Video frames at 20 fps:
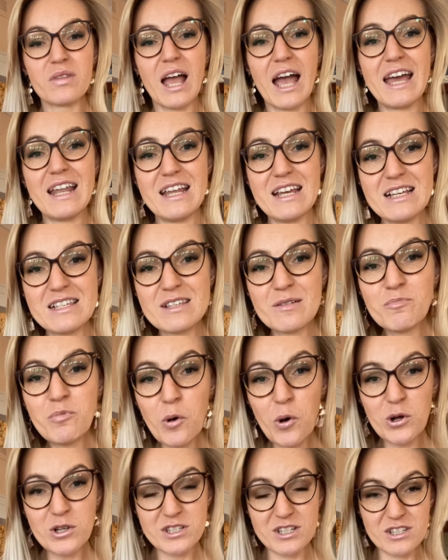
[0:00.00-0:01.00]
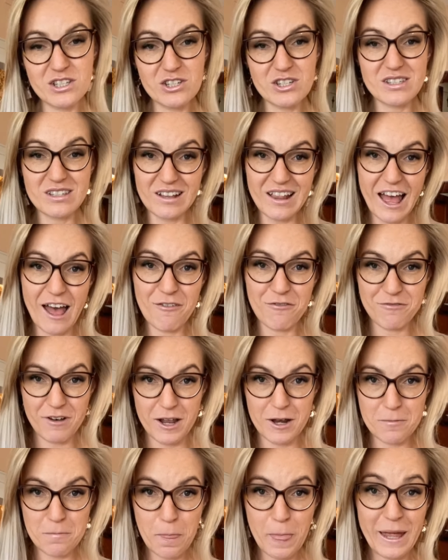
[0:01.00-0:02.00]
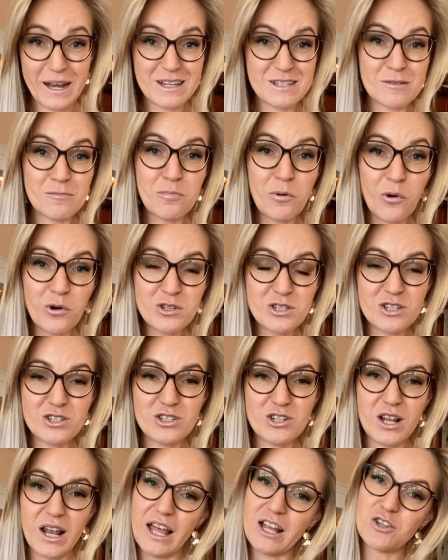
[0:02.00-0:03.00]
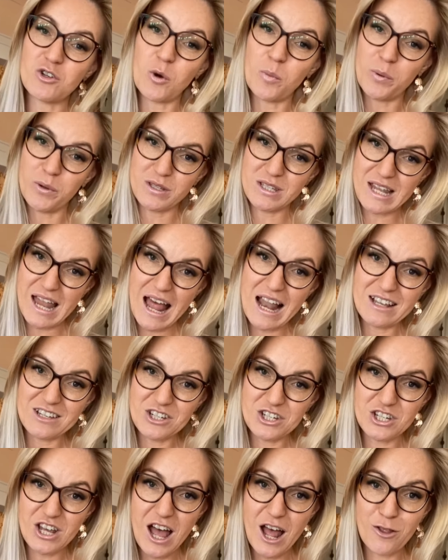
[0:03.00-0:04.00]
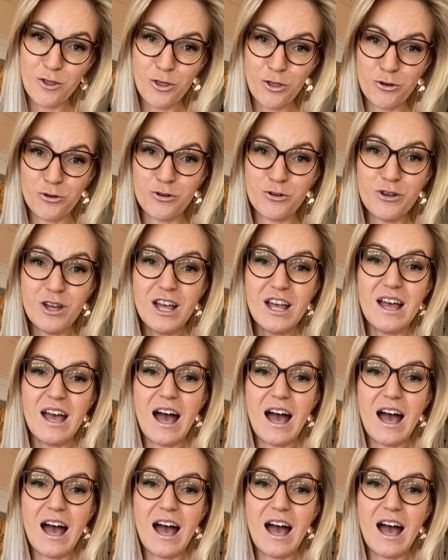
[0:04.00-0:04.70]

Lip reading: it is important to still have fun. It is important to let your personality shine through.